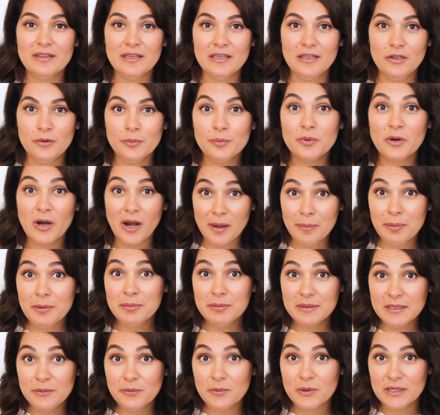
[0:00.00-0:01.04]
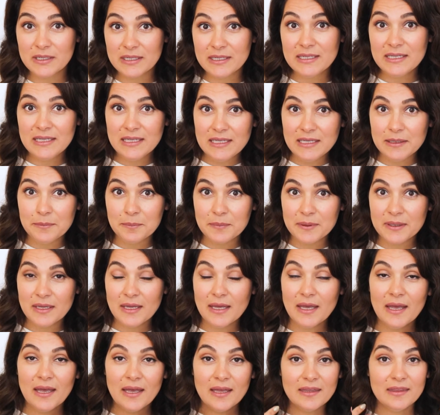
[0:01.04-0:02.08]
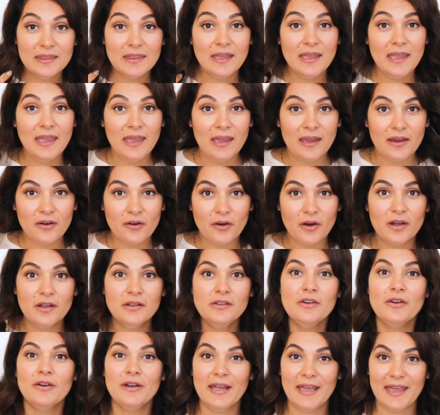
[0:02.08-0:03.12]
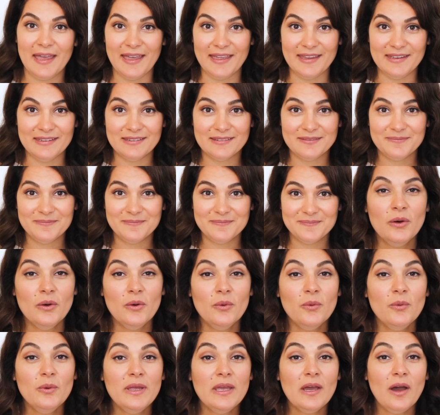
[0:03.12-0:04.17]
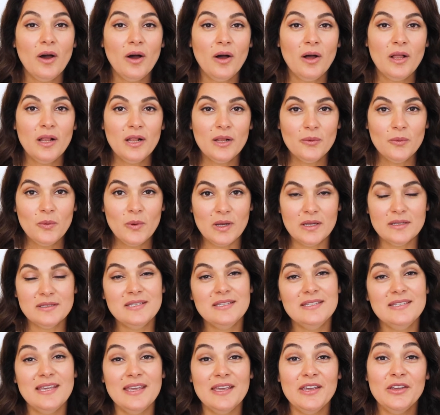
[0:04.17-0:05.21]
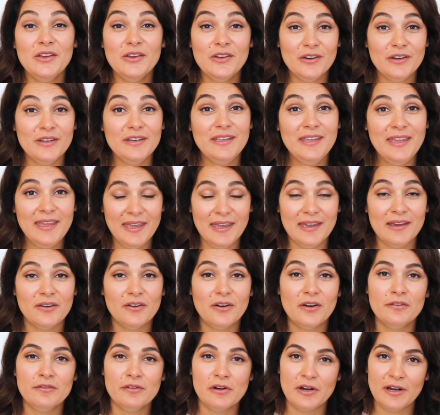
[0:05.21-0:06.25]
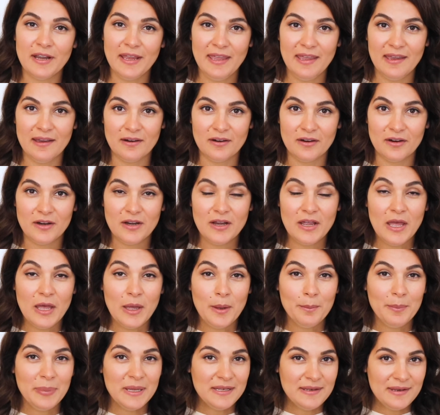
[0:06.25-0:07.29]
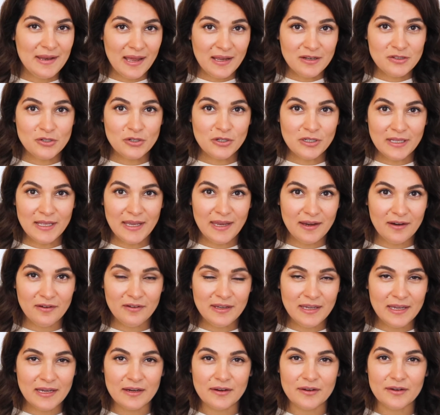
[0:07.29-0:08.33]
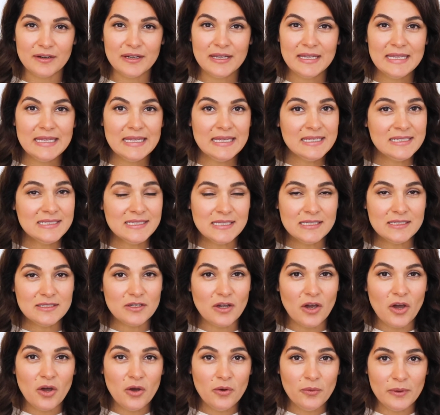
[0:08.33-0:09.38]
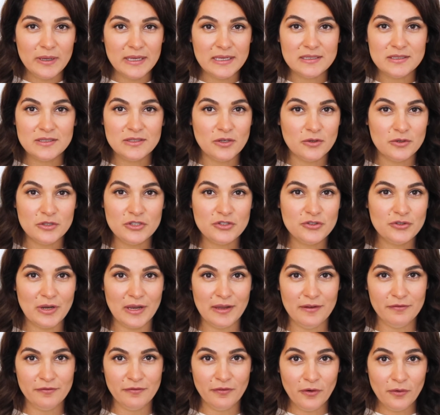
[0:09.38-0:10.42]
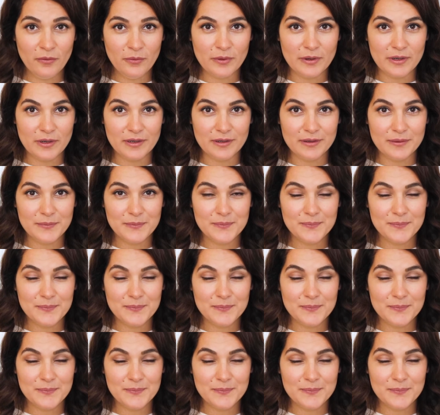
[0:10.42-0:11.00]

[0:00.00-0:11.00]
that you probably want to keep, the hair on your head. We all want to take good care of our hair, but natural hair care isn't always so straightforward.